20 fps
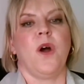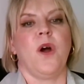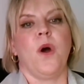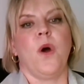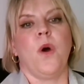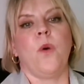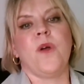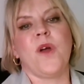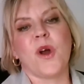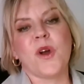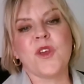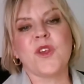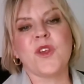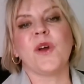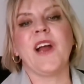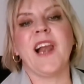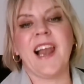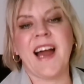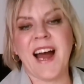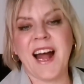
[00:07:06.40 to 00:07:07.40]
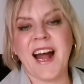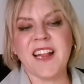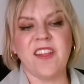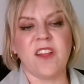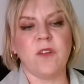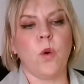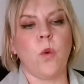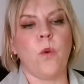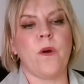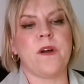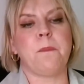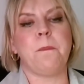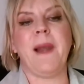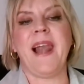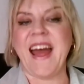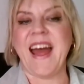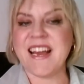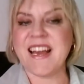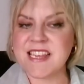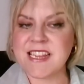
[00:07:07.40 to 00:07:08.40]
We are so glad that we were
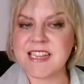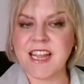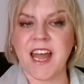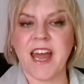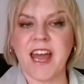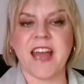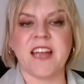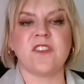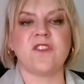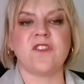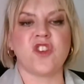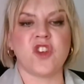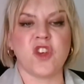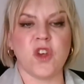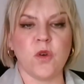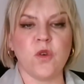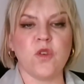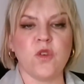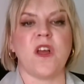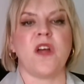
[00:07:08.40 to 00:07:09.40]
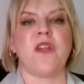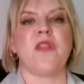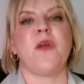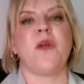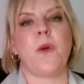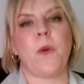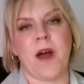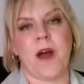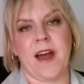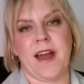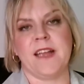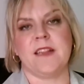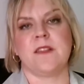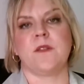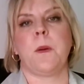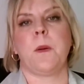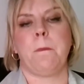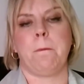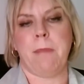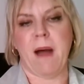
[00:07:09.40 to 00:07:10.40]
blessed and choose the right
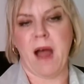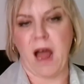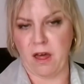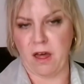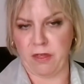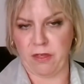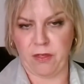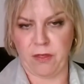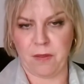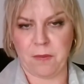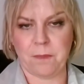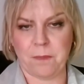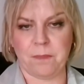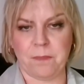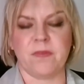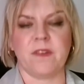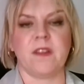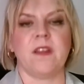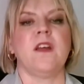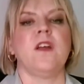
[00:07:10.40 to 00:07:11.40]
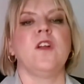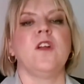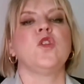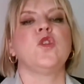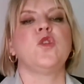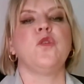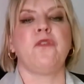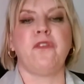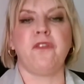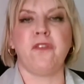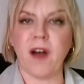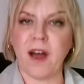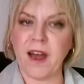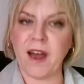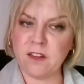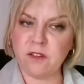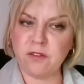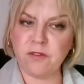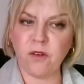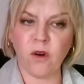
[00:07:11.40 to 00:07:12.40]
path to
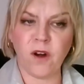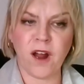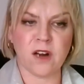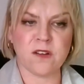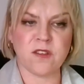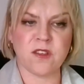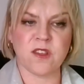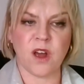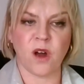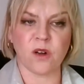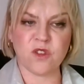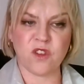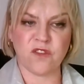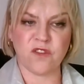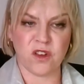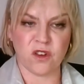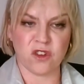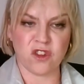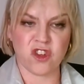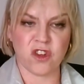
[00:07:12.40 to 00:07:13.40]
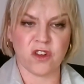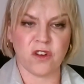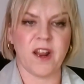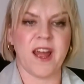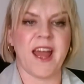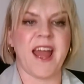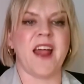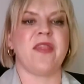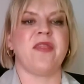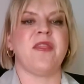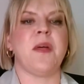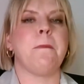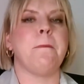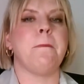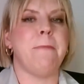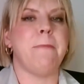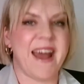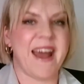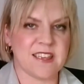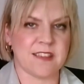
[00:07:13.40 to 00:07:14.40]
fight for our son's future the
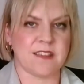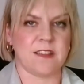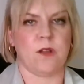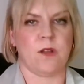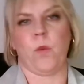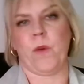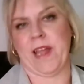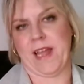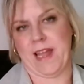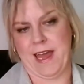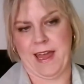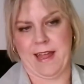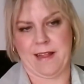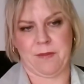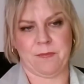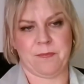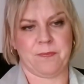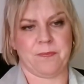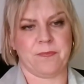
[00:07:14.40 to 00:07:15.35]
best we can.